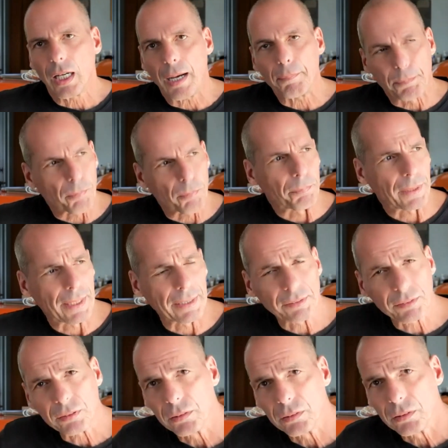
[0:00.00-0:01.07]

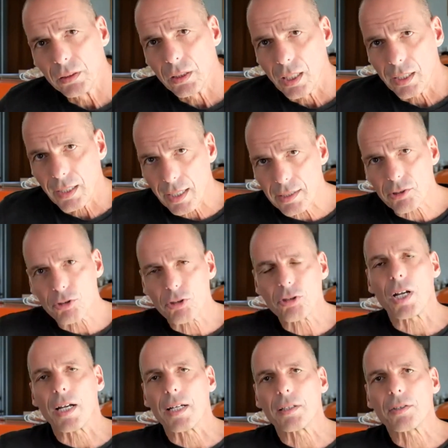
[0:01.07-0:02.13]
appropriate large
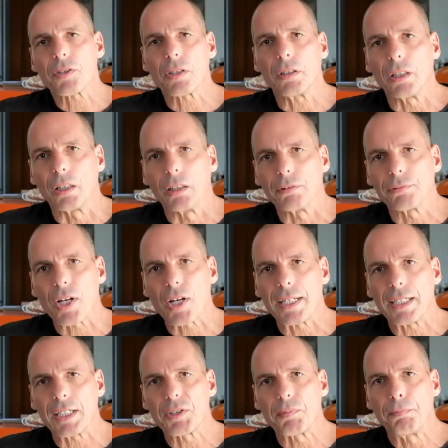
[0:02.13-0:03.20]
chunks of
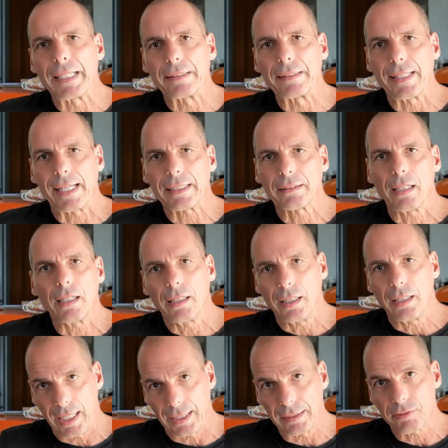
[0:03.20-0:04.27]
Chinese big tech
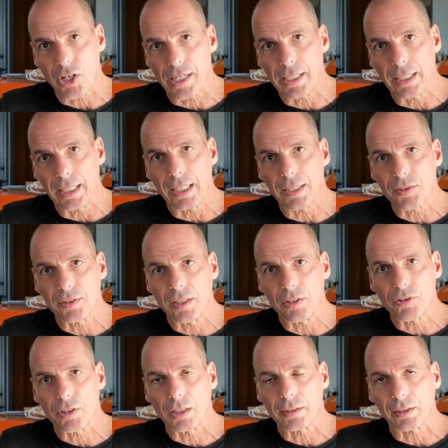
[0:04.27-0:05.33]
and Chinese
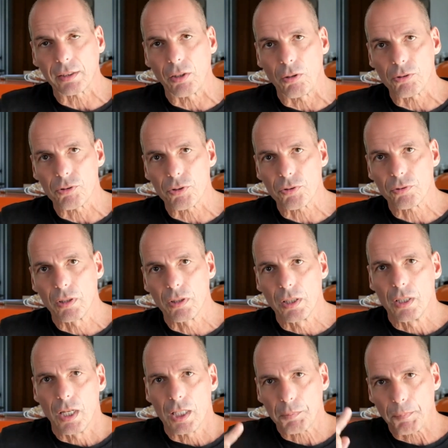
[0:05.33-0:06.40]
digital technologies,
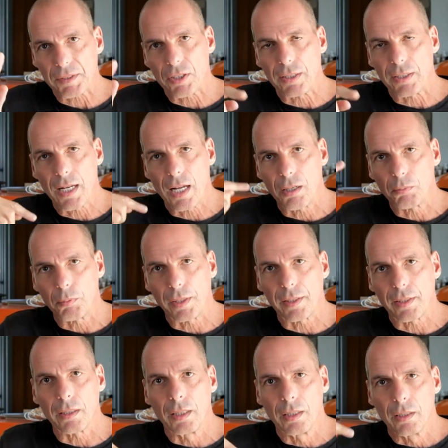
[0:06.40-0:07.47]
especially now with
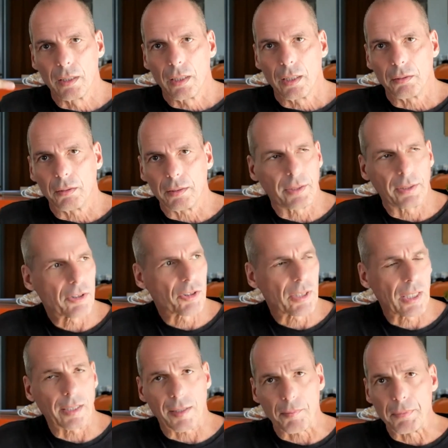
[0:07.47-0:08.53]
the
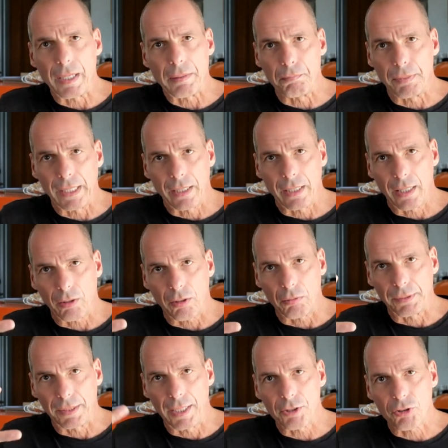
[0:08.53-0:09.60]
digital renminbi, a
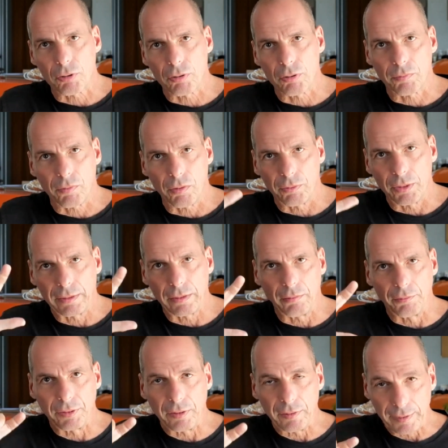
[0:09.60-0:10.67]
combination of
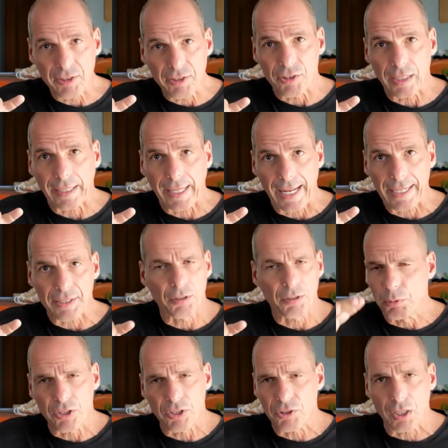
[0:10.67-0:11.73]
digital currency,
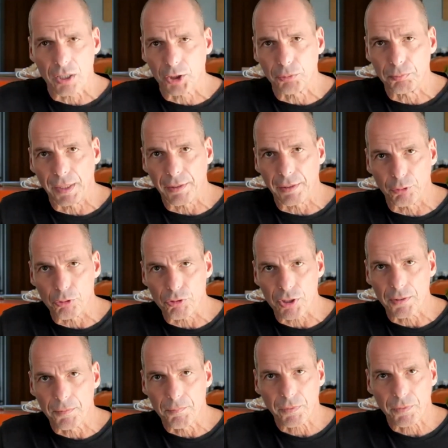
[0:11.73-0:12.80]
which is going to be the
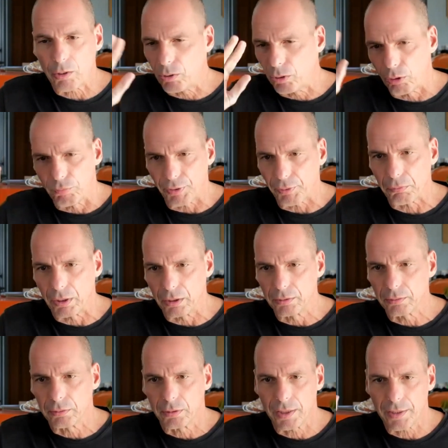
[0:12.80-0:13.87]
future all over the
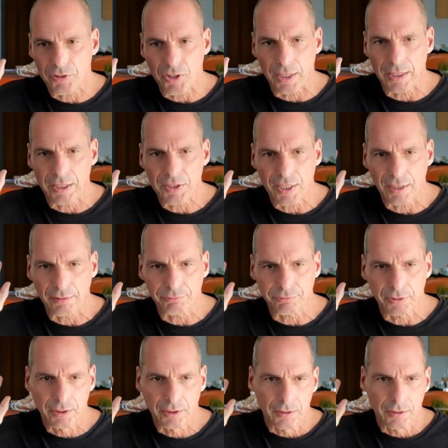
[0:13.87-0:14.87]
world, and the Chinese have